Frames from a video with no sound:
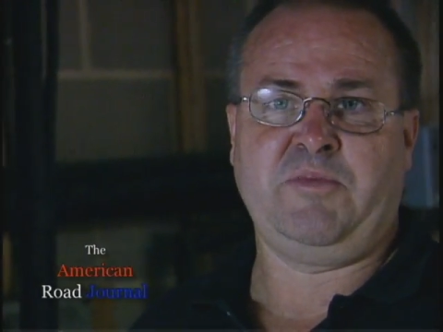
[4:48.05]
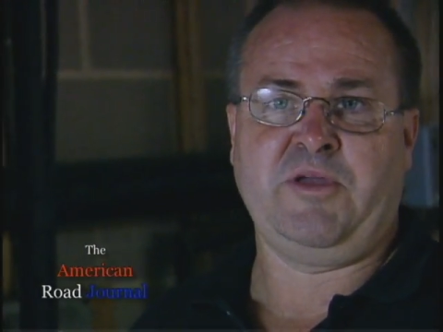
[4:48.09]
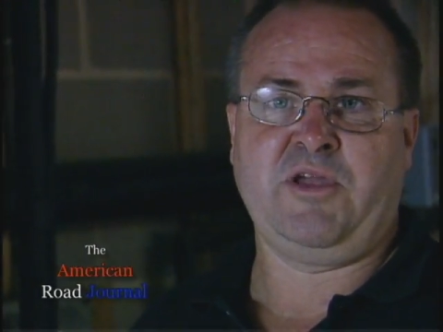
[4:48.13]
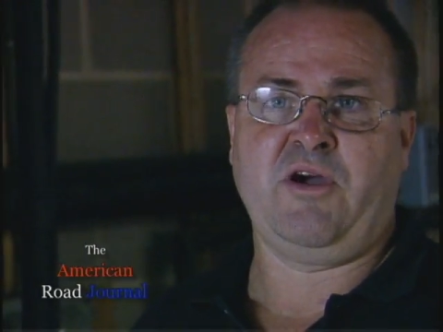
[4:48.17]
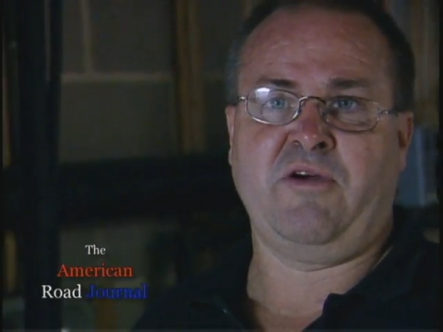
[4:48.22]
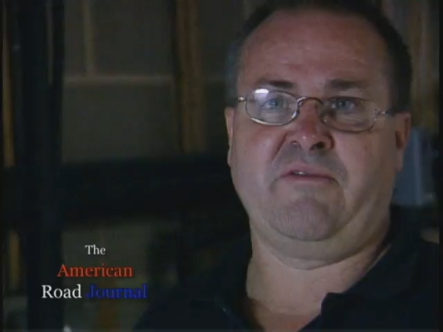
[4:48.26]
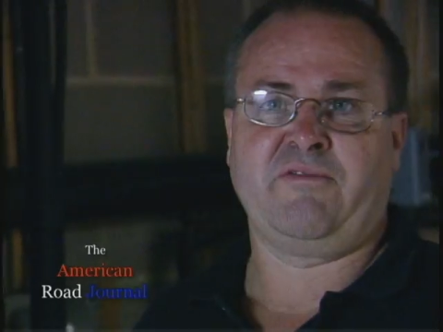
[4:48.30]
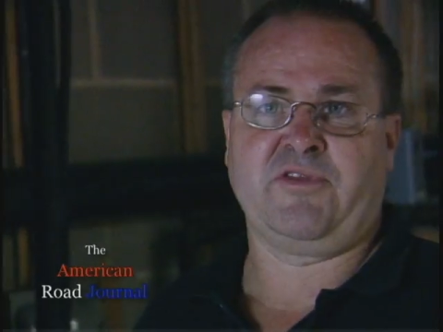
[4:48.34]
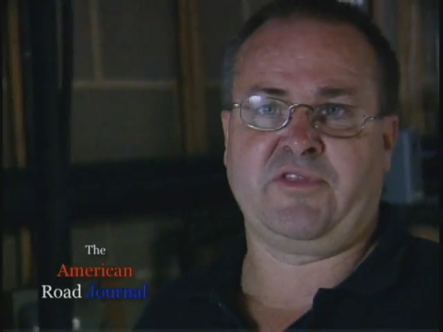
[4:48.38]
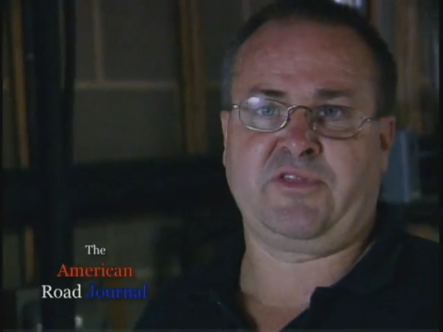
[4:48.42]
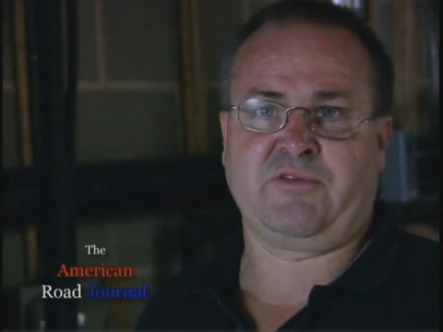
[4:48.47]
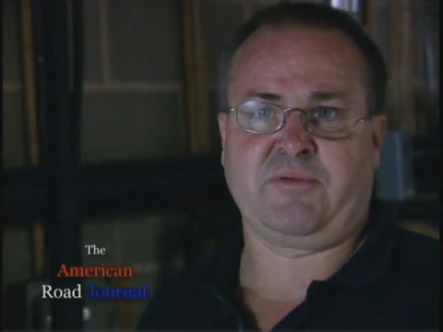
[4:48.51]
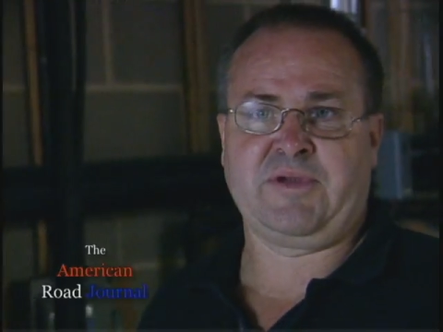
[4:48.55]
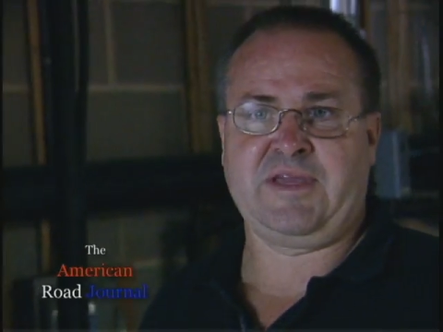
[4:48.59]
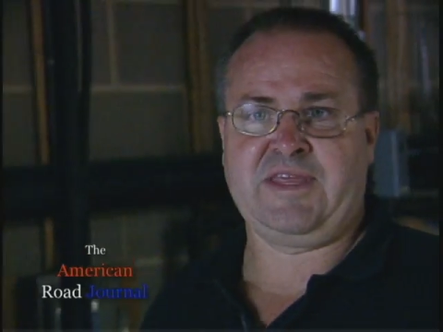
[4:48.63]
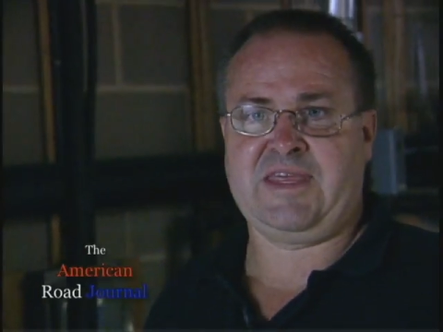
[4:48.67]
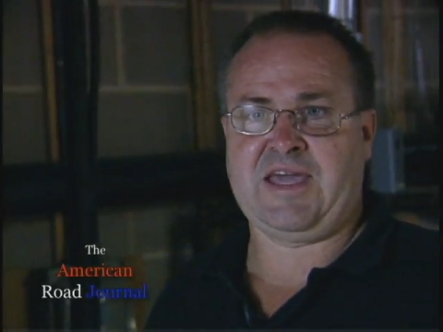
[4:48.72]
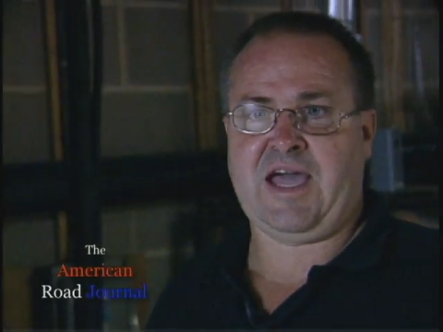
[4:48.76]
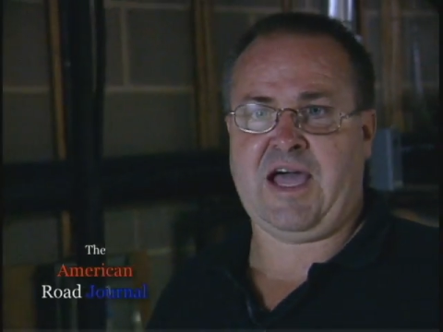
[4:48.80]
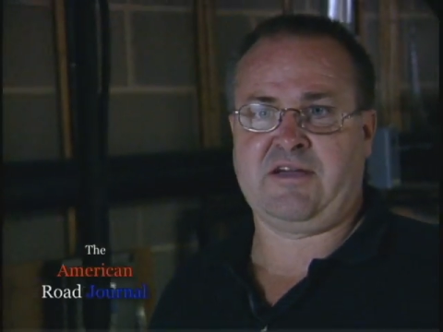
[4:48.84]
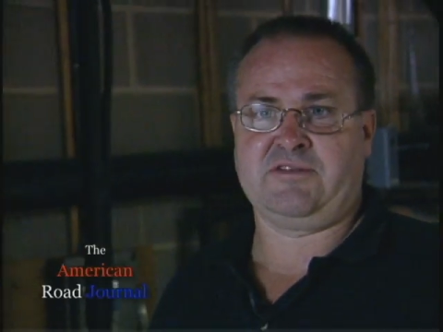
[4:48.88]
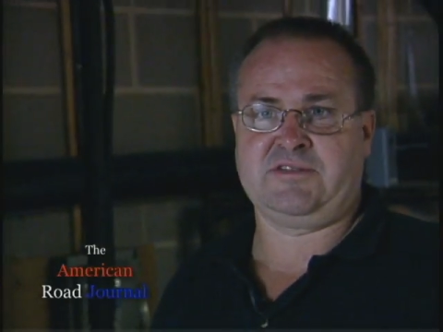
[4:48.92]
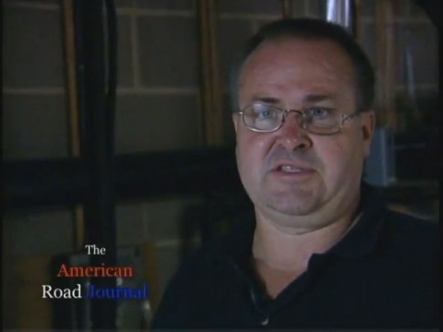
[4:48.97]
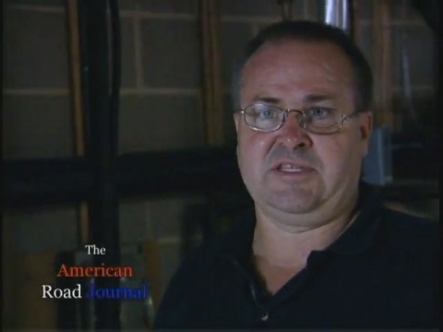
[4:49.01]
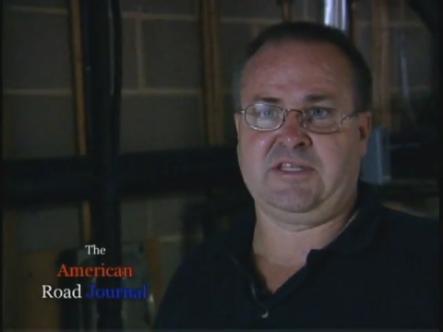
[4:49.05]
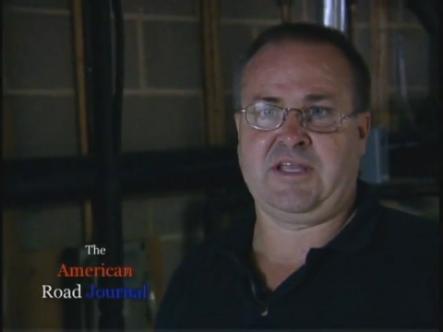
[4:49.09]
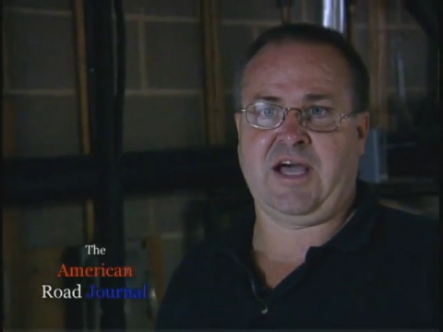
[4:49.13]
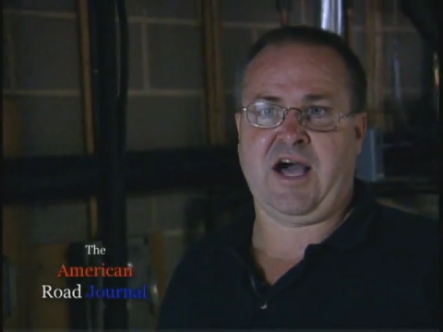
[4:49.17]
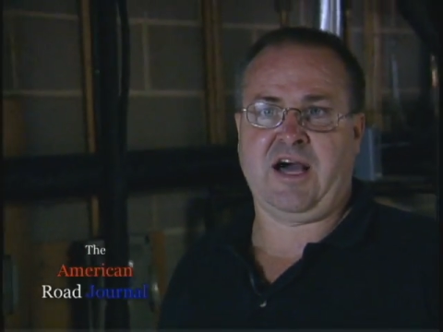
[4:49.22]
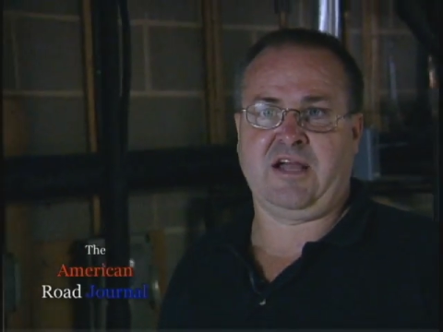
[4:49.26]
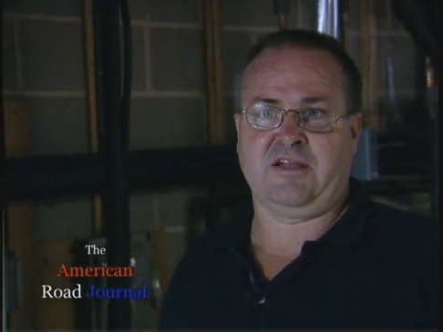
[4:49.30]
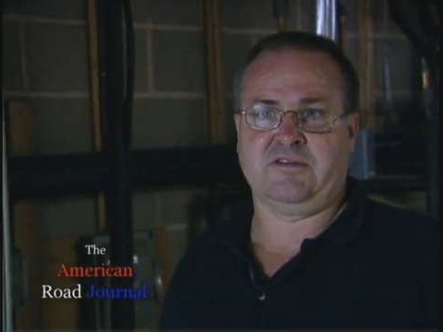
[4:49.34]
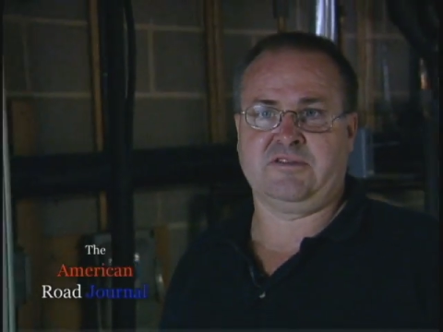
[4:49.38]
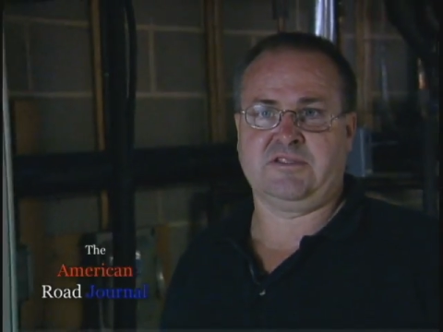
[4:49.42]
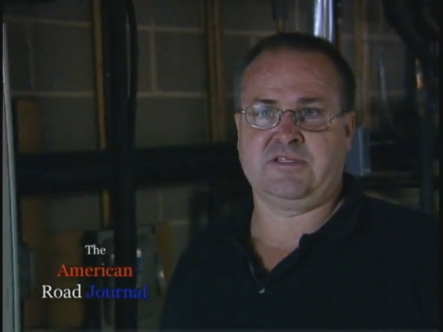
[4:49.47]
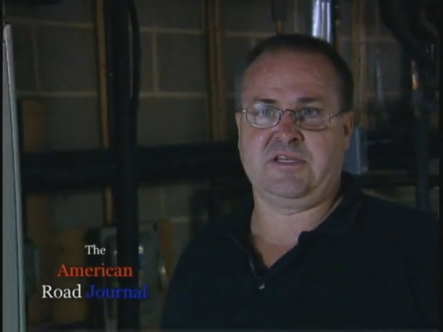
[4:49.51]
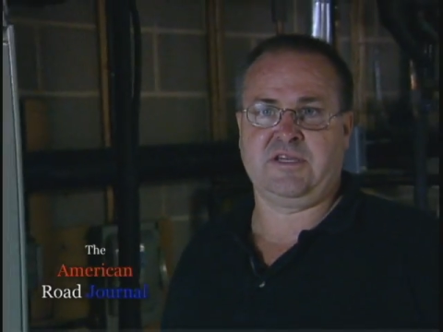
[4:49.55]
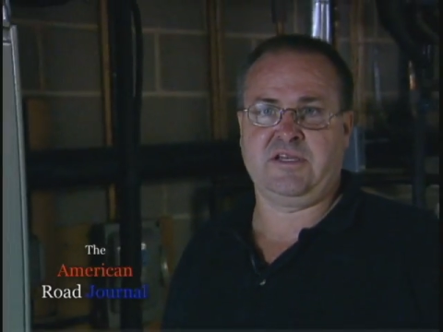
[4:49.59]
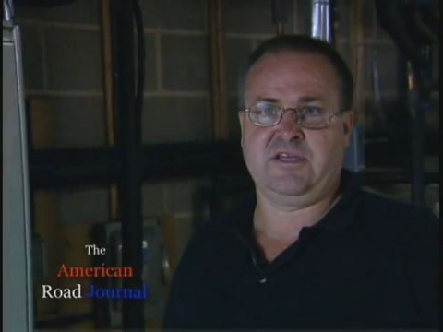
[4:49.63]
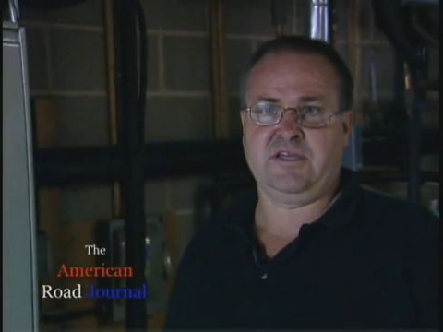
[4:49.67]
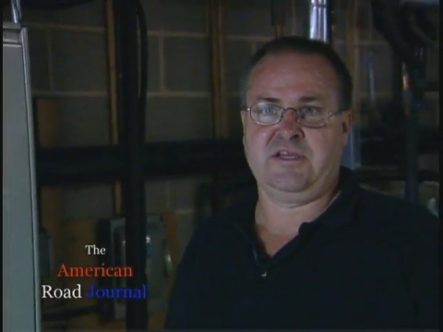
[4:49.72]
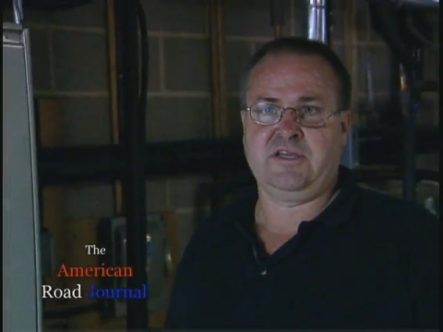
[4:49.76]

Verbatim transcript: be over $3,000.